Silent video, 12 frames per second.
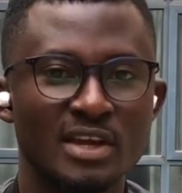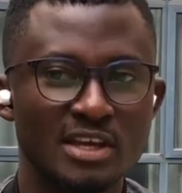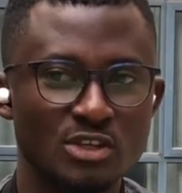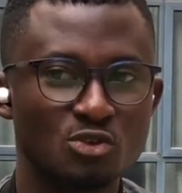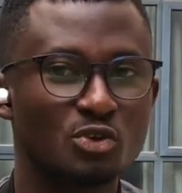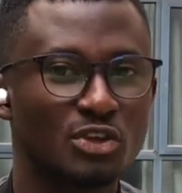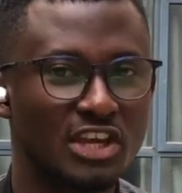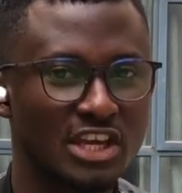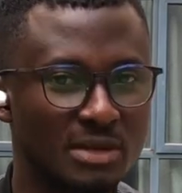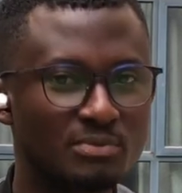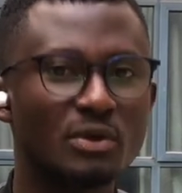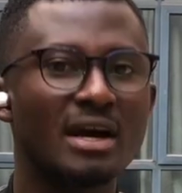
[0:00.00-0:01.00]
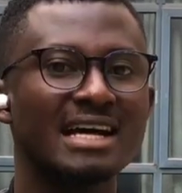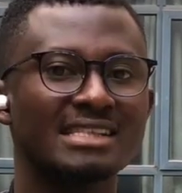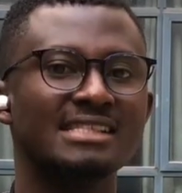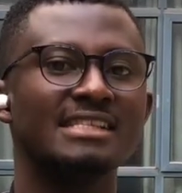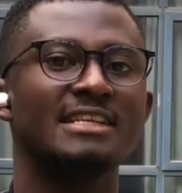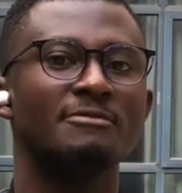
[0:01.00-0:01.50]
It's going to keep your
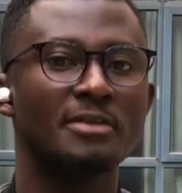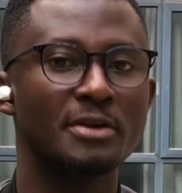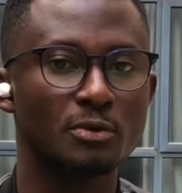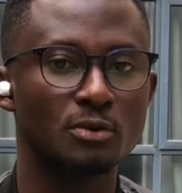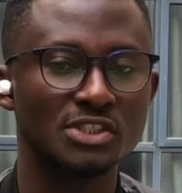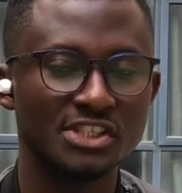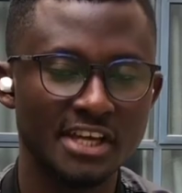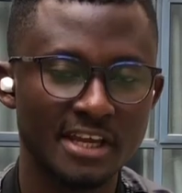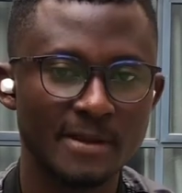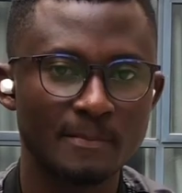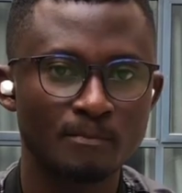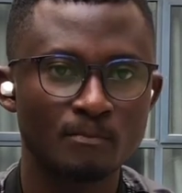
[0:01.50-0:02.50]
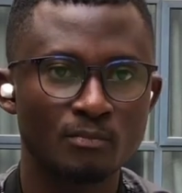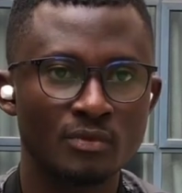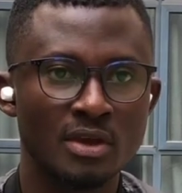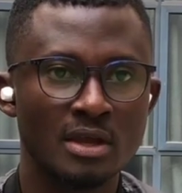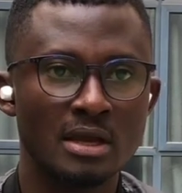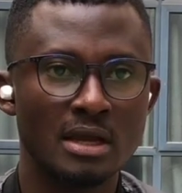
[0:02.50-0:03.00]
heart in a very good check,
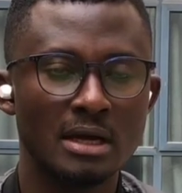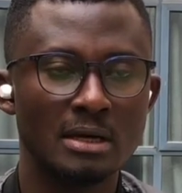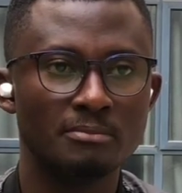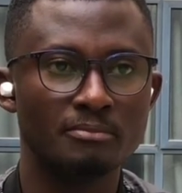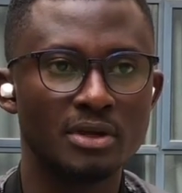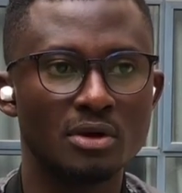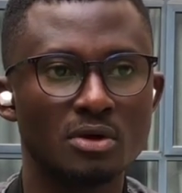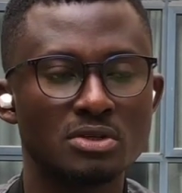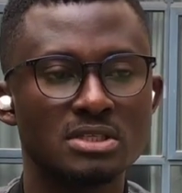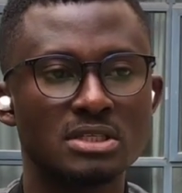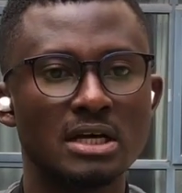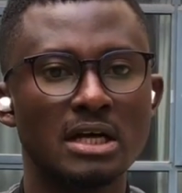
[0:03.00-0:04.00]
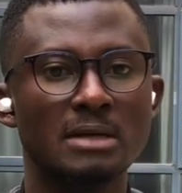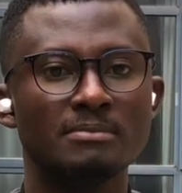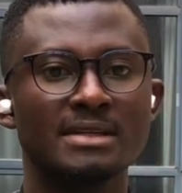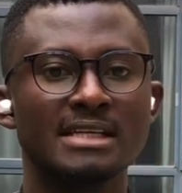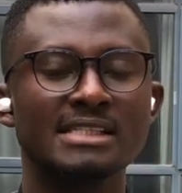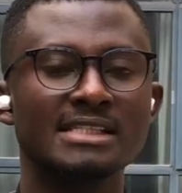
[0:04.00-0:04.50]
because
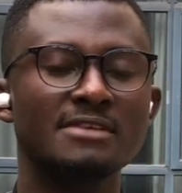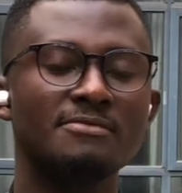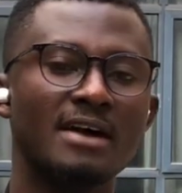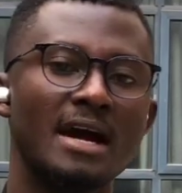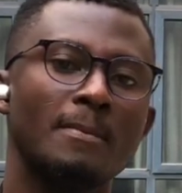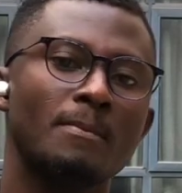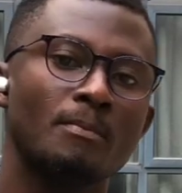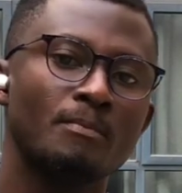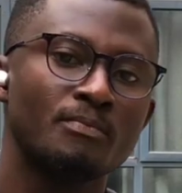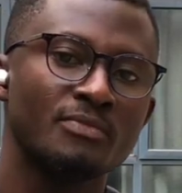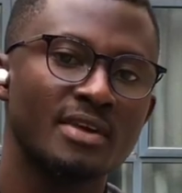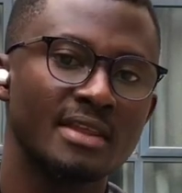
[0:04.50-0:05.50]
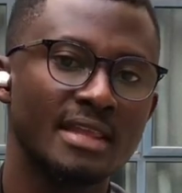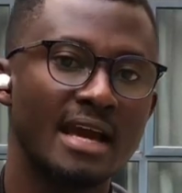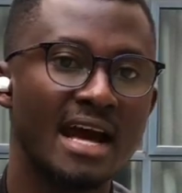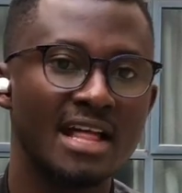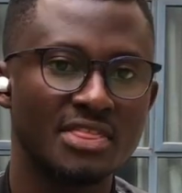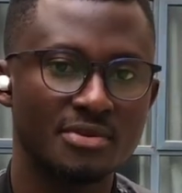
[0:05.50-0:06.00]
the stiffer the
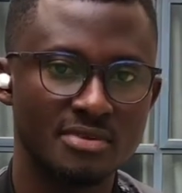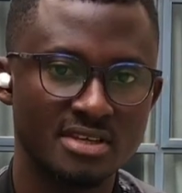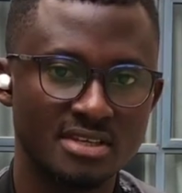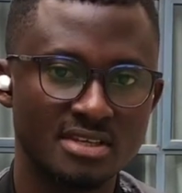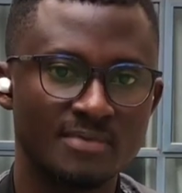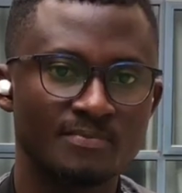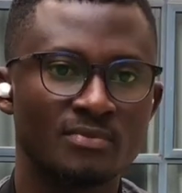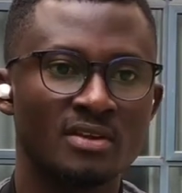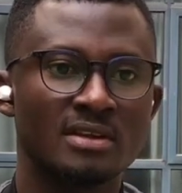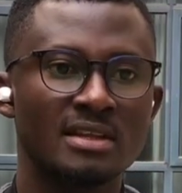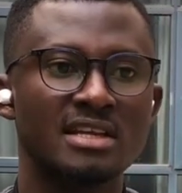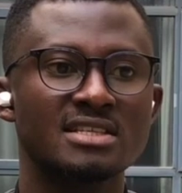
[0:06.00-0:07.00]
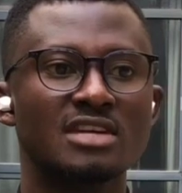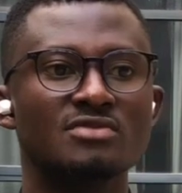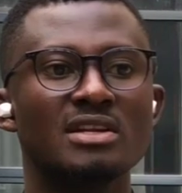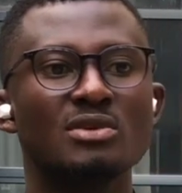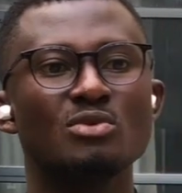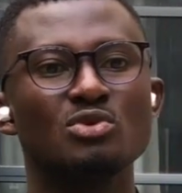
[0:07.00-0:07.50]
arteries, that is
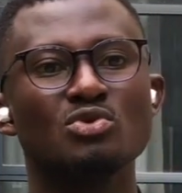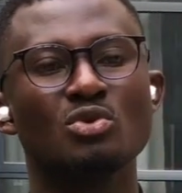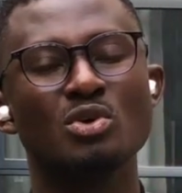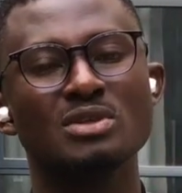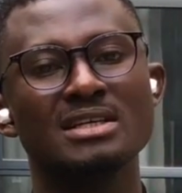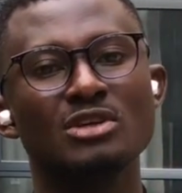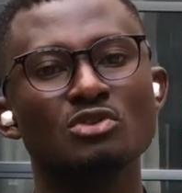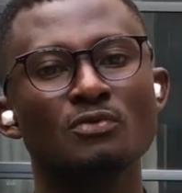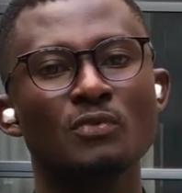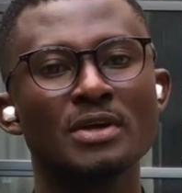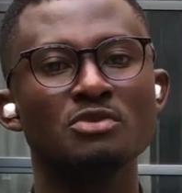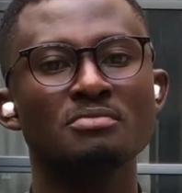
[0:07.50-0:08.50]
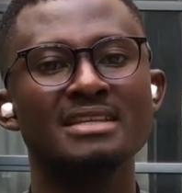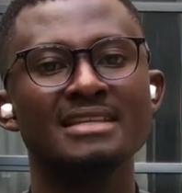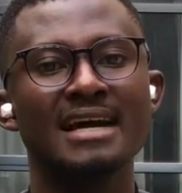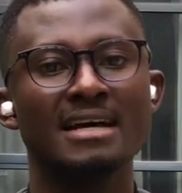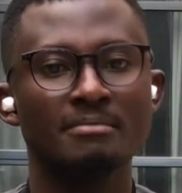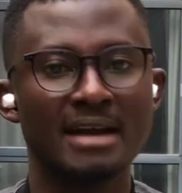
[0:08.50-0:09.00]
actually going to cause a lot of work to be
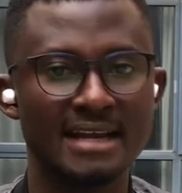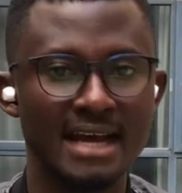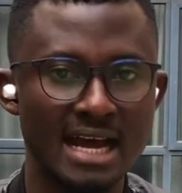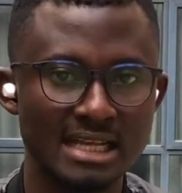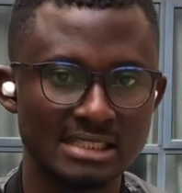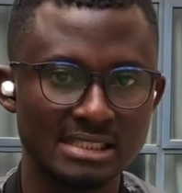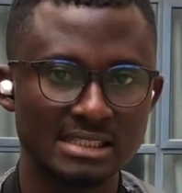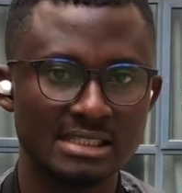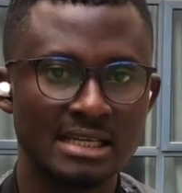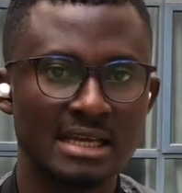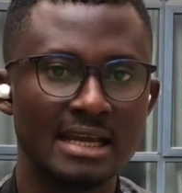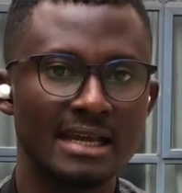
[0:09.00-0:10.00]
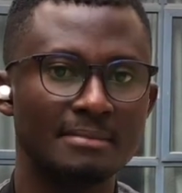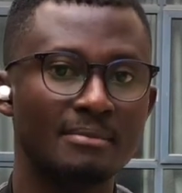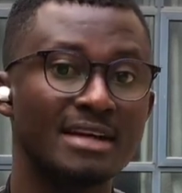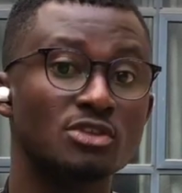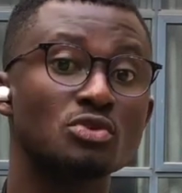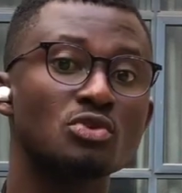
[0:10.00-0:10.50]
done by the heart, and
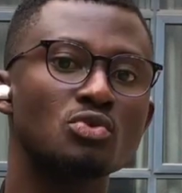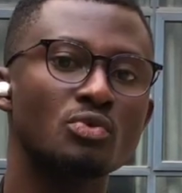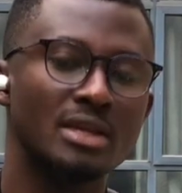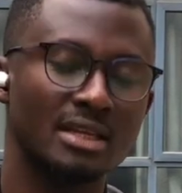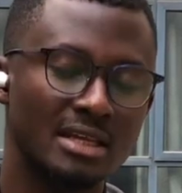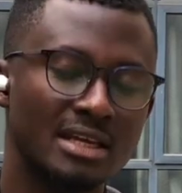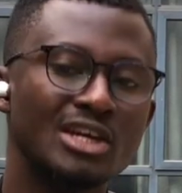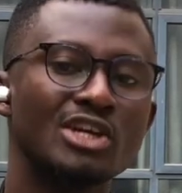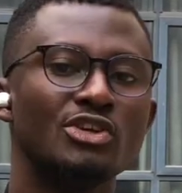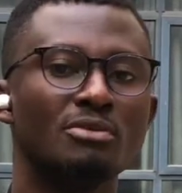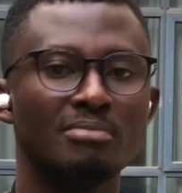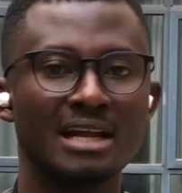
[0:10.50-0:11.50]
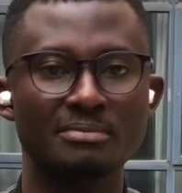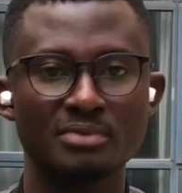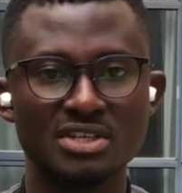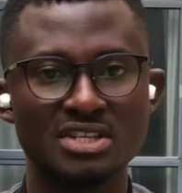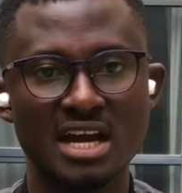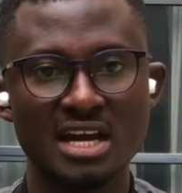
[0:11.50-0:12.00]
by so doing your blood
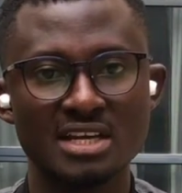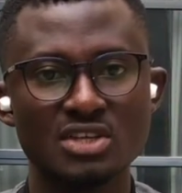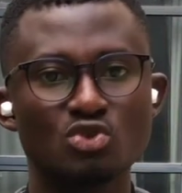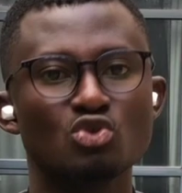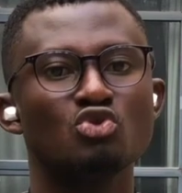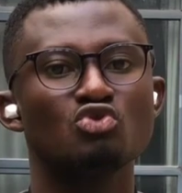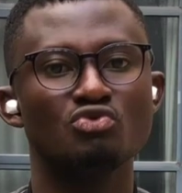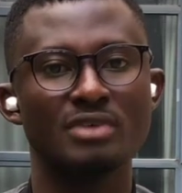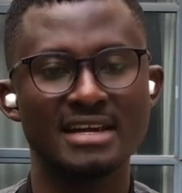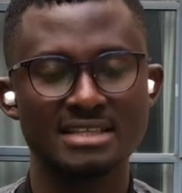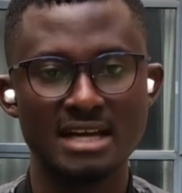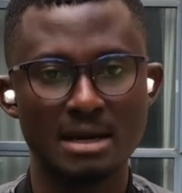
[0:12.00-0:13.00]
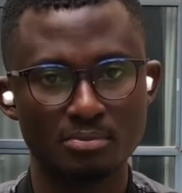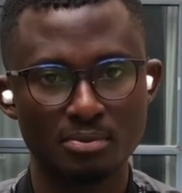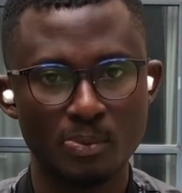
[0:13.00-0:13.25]
pressure is going to rise up.